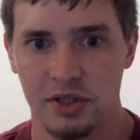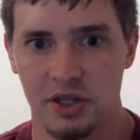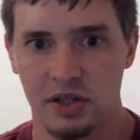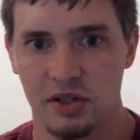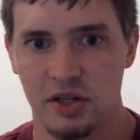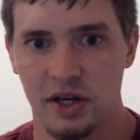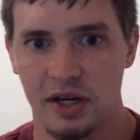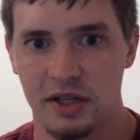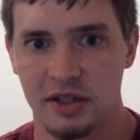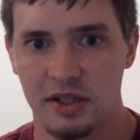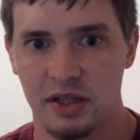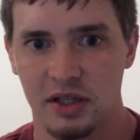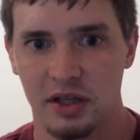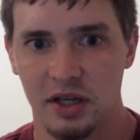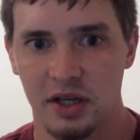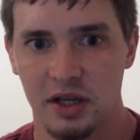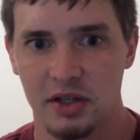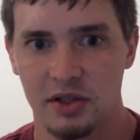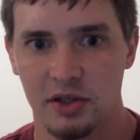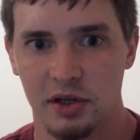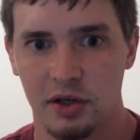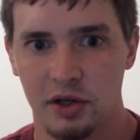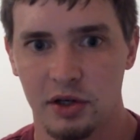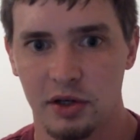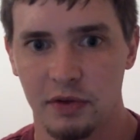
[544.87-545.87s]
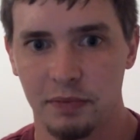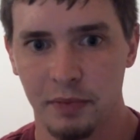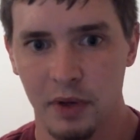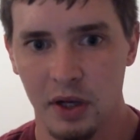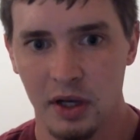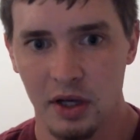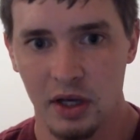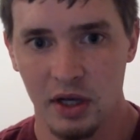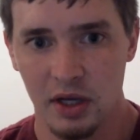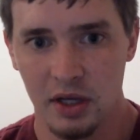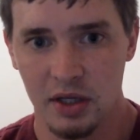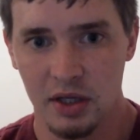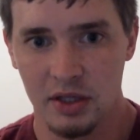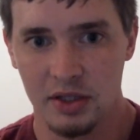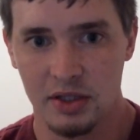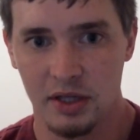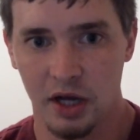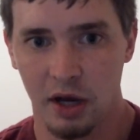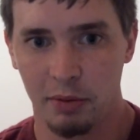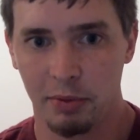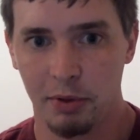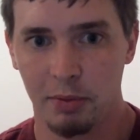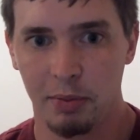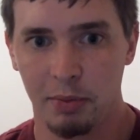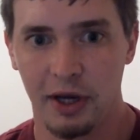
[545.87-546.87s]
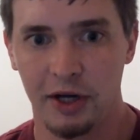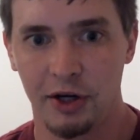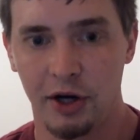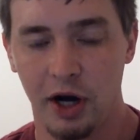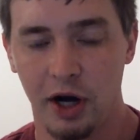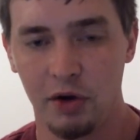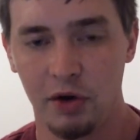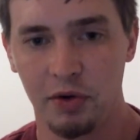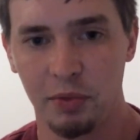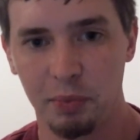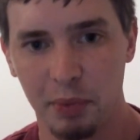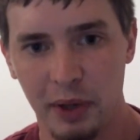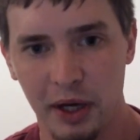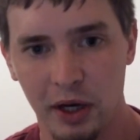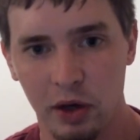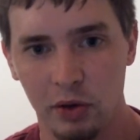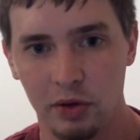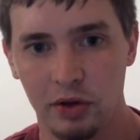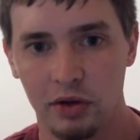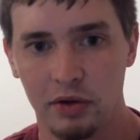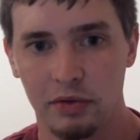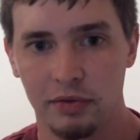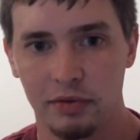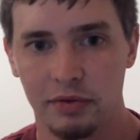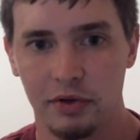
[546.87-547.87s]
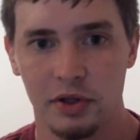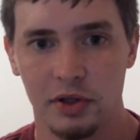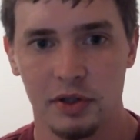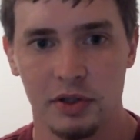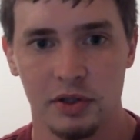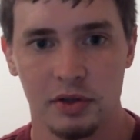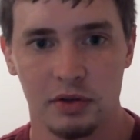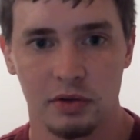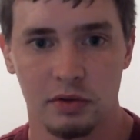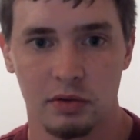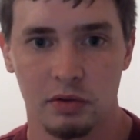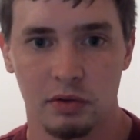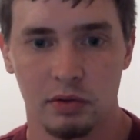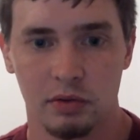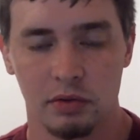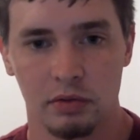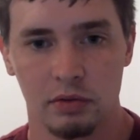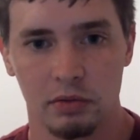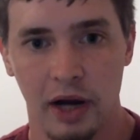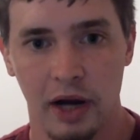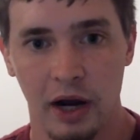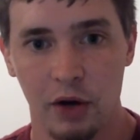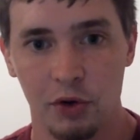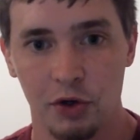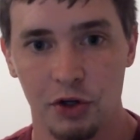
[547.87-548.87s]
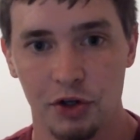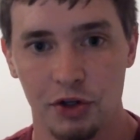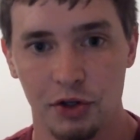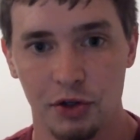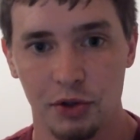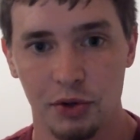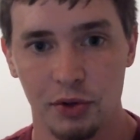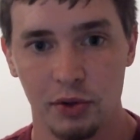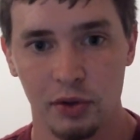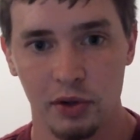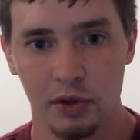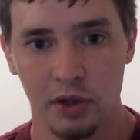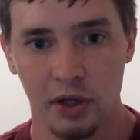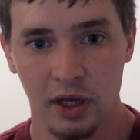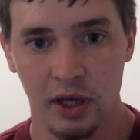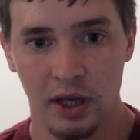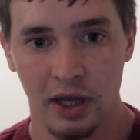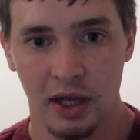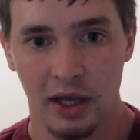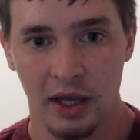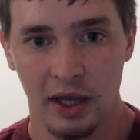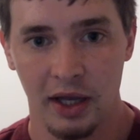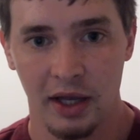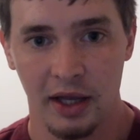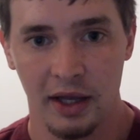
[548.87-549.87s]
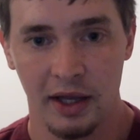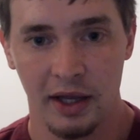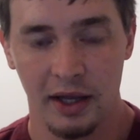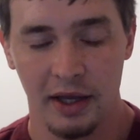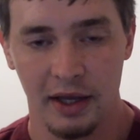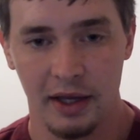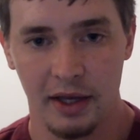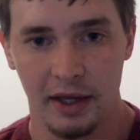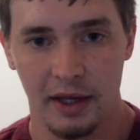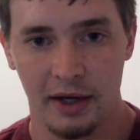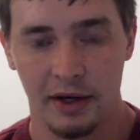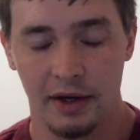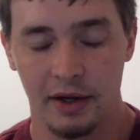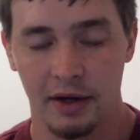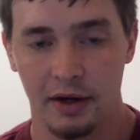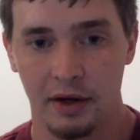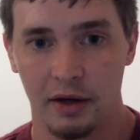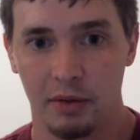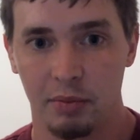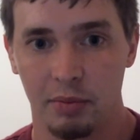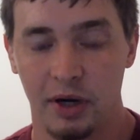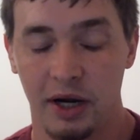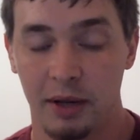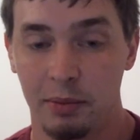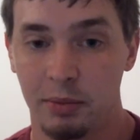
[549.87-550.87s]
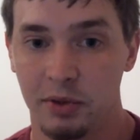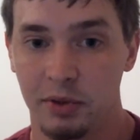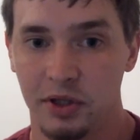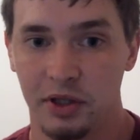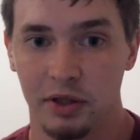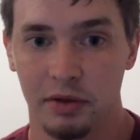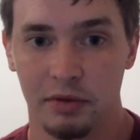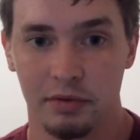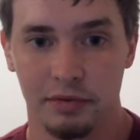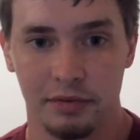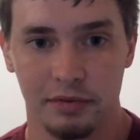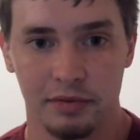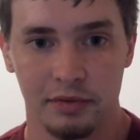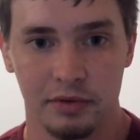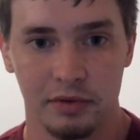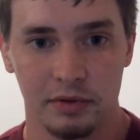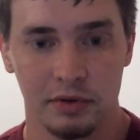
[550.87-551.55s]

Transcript: chance that Lesnar could stop him by ground and pound in the first round or 2. And but I believe